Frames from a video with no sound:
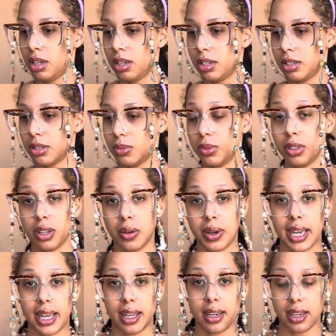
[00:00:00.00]
So we'll go
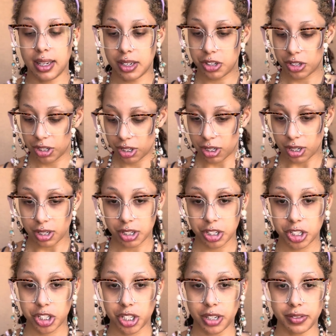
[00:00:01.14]
ahead and just start
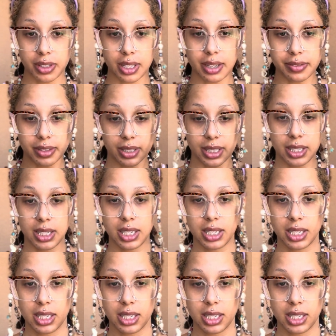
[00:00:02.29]
shuffle-leffling